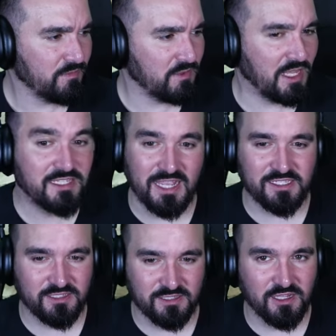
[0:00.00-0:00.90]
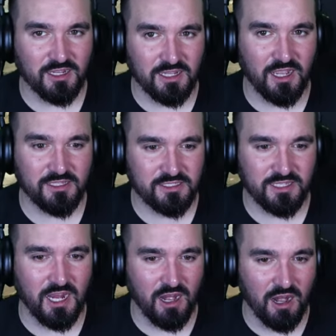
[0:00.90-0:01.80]
It, it's, it's
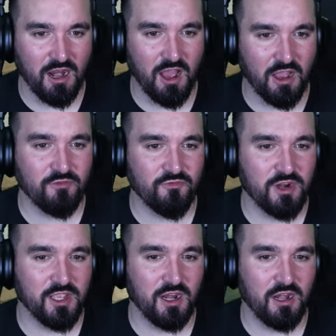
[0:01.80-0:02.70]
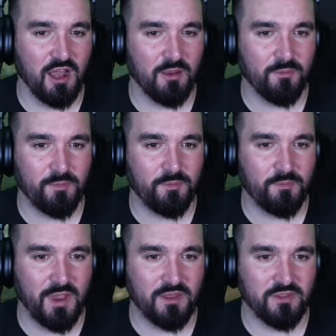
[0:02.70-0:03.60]
a lot, running a lot
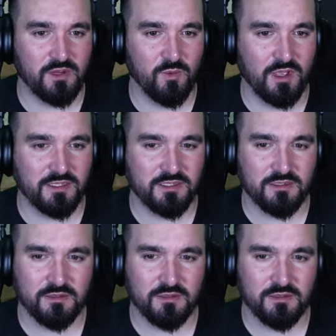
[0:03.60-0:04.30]
better than it was.